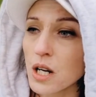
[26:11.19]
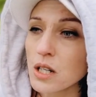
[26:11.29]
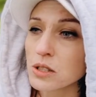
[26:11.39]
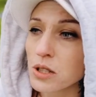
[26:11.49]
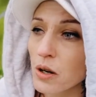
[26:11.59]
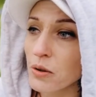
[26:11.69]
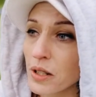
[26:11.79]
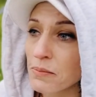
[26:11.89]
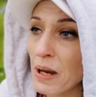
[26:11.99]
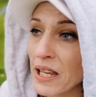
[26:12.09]
so
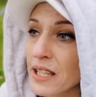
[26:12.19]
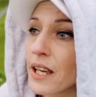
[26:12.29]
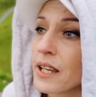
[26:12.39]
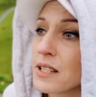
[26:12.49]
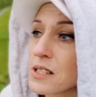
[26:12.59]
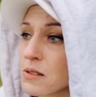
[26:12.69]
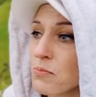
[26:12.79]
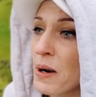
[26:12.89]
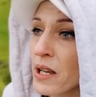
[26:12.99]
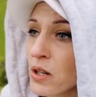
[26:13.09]
in my case,
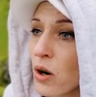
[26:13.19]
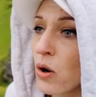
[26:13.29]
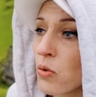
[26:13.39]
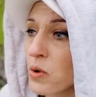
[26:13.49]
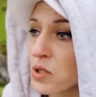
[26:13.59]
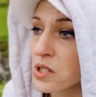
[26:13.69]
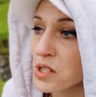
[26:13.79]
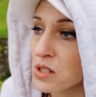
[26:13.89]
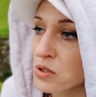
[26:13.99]
my goal was